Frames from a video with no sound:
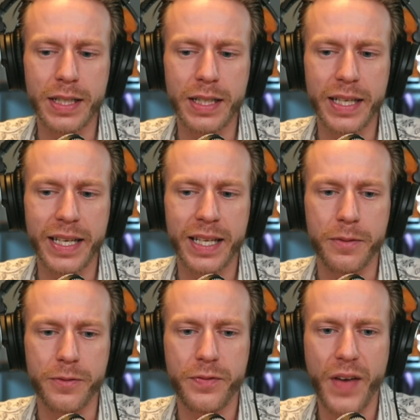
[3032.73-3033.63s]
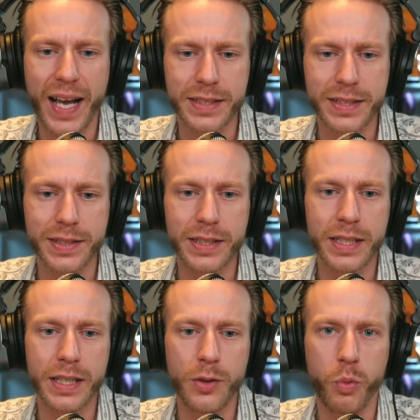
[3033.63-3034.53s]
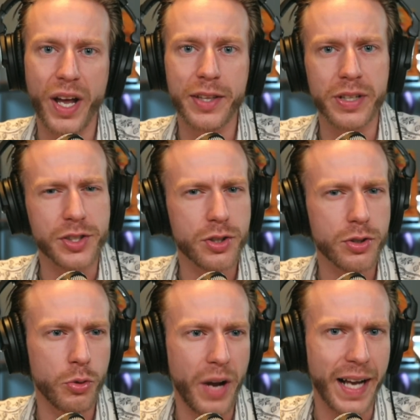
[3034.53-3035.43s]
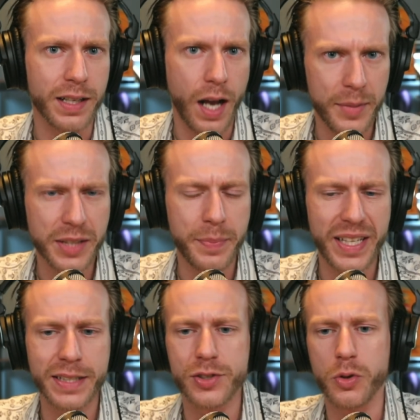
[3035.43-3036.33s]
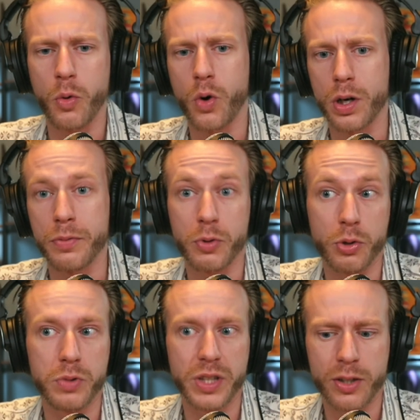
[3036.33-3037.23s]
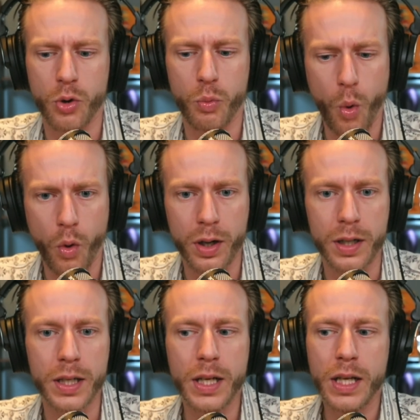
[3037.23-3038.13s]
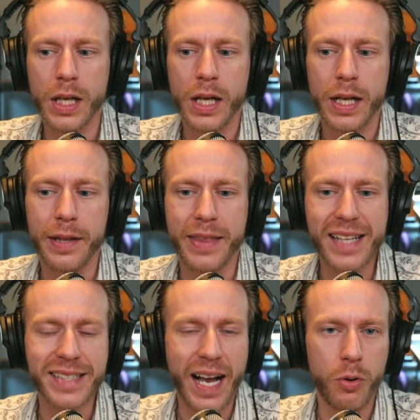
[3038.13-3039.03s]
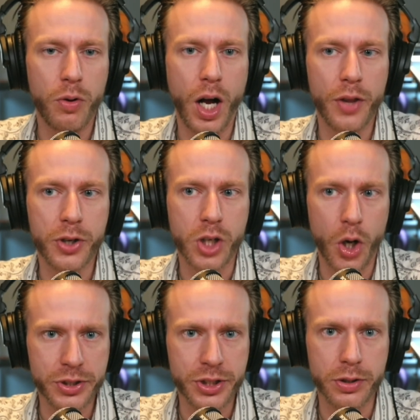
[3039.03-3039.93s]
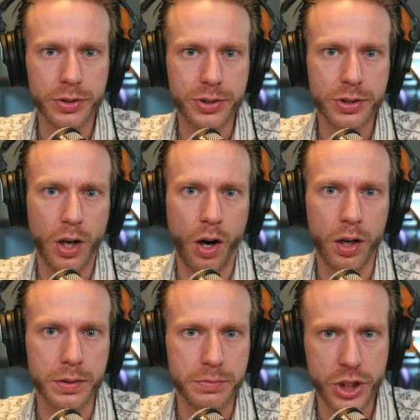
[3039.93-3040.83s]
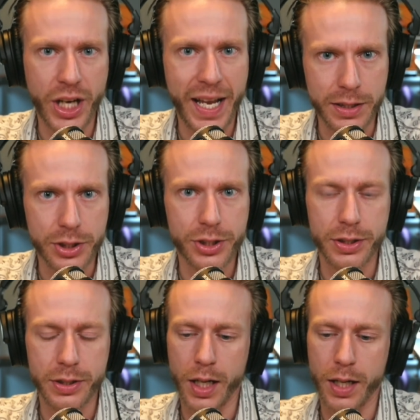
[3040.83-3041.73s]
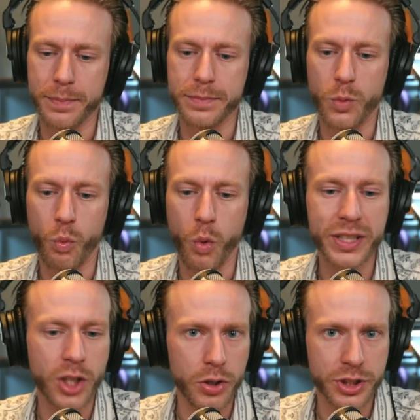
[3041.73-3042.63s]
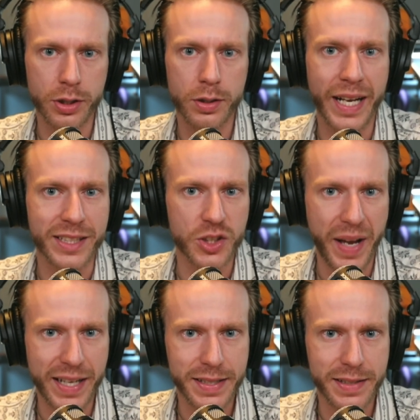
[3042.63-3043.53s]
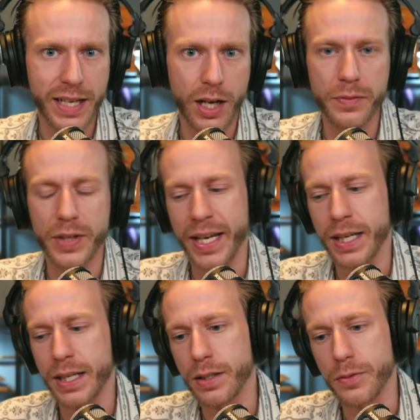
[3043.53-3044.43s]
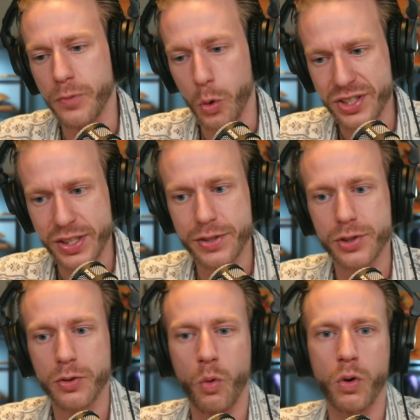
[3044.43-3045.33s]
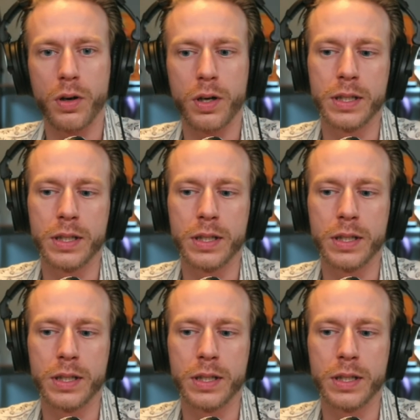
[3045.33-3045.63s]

in effect, whether it's through economic means or through literal war, that's how other cultures are changed. One culture expands itself and forces or